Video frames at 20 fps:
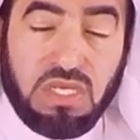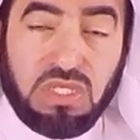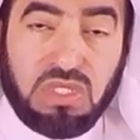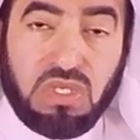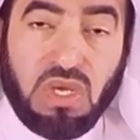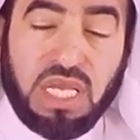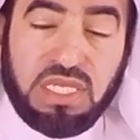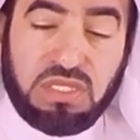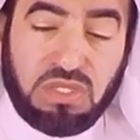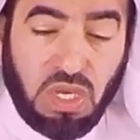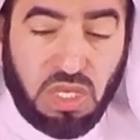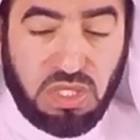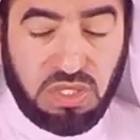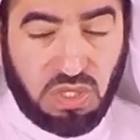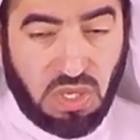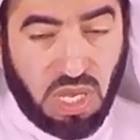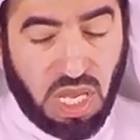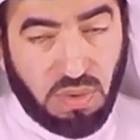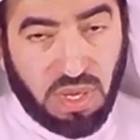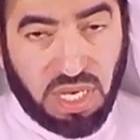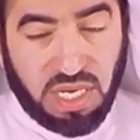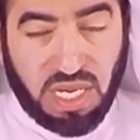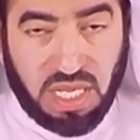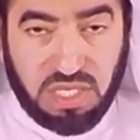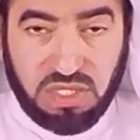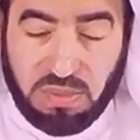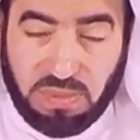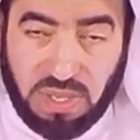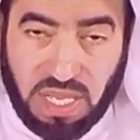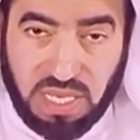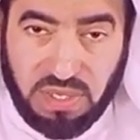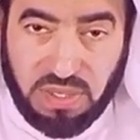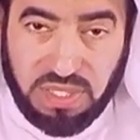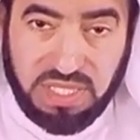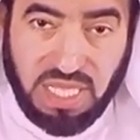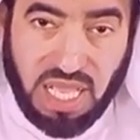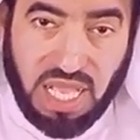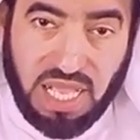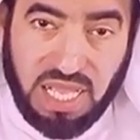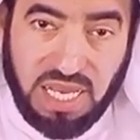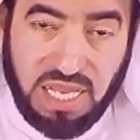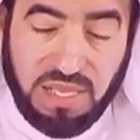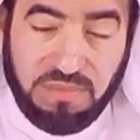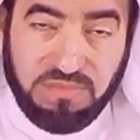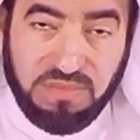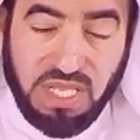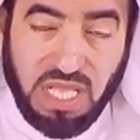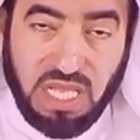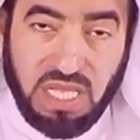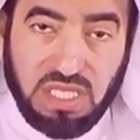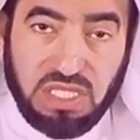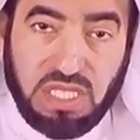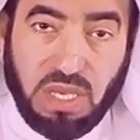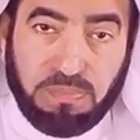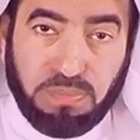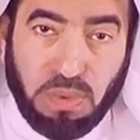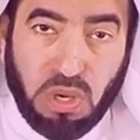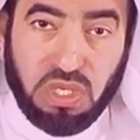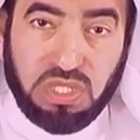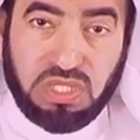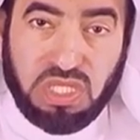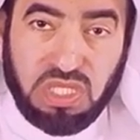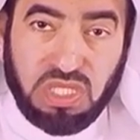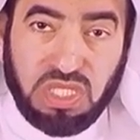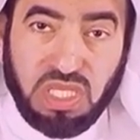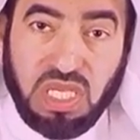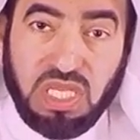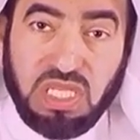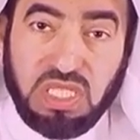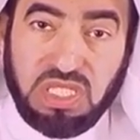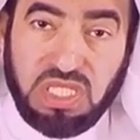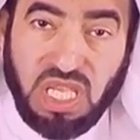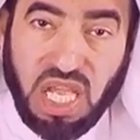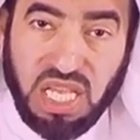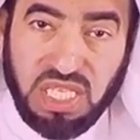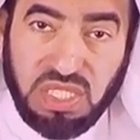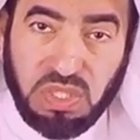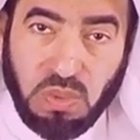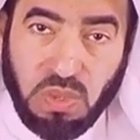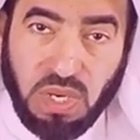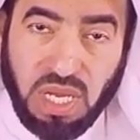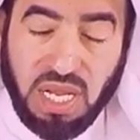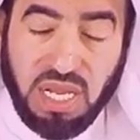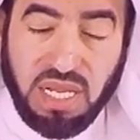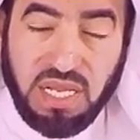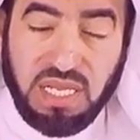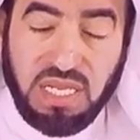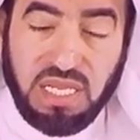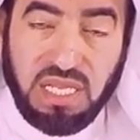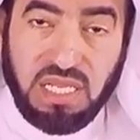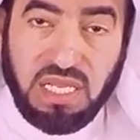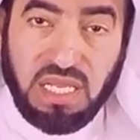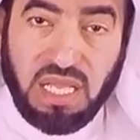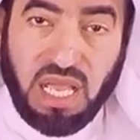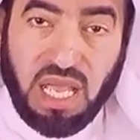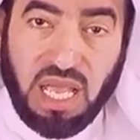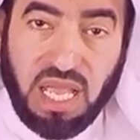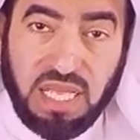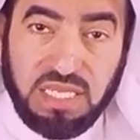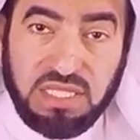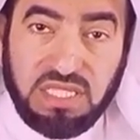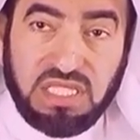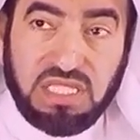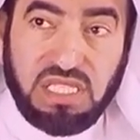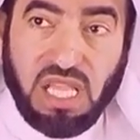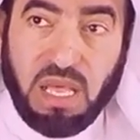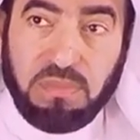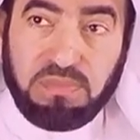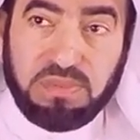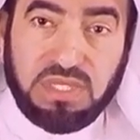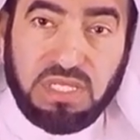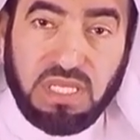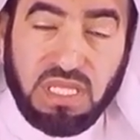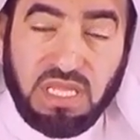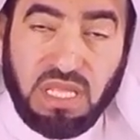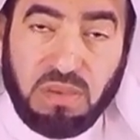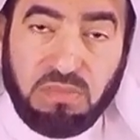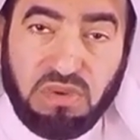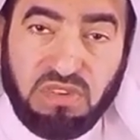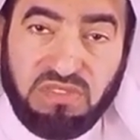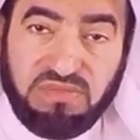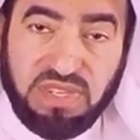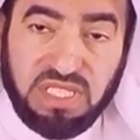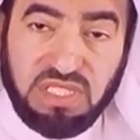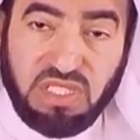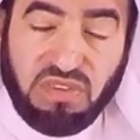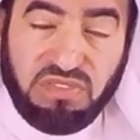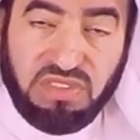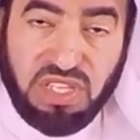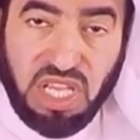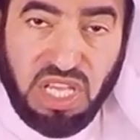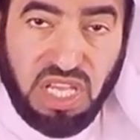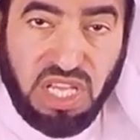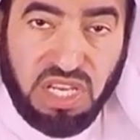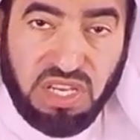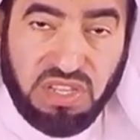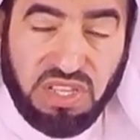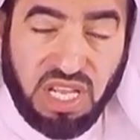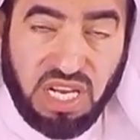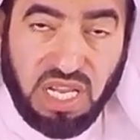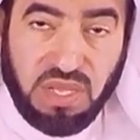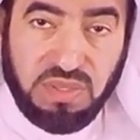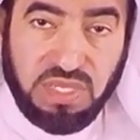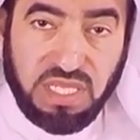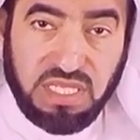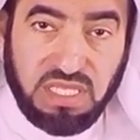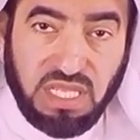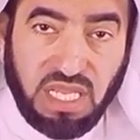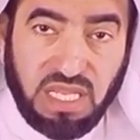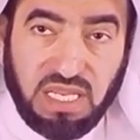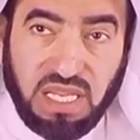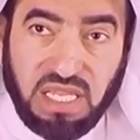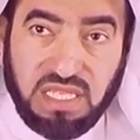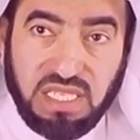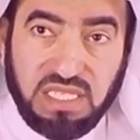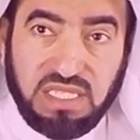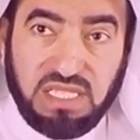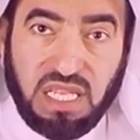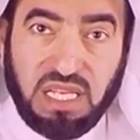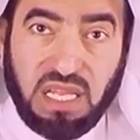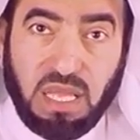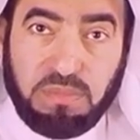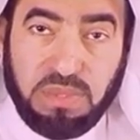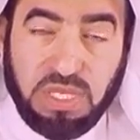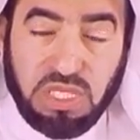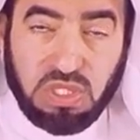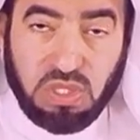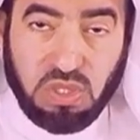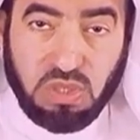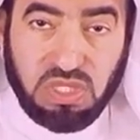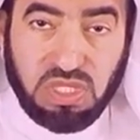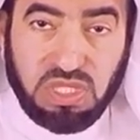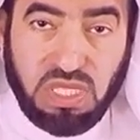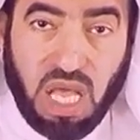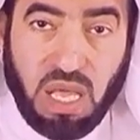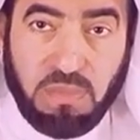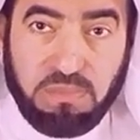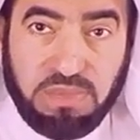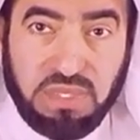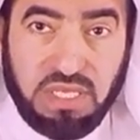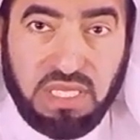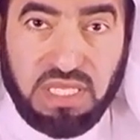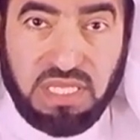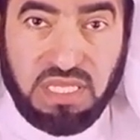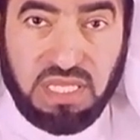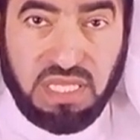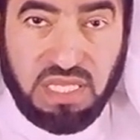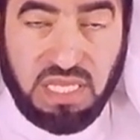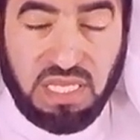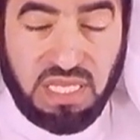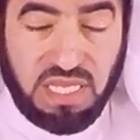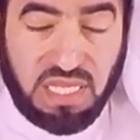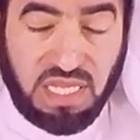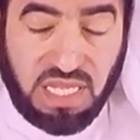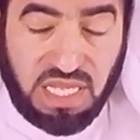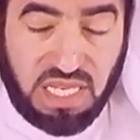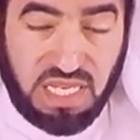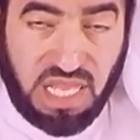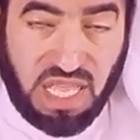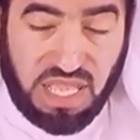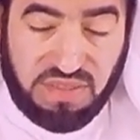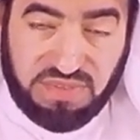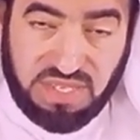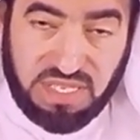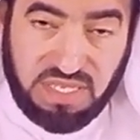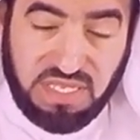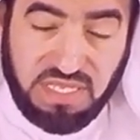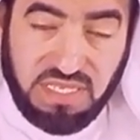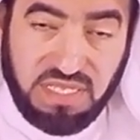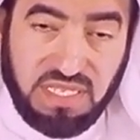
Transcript: So I told you how Allah subhanahu wa ta'ala supported Joshua and stopped the movement of the earth around the sun, and the sun appeared to stop in, in heaven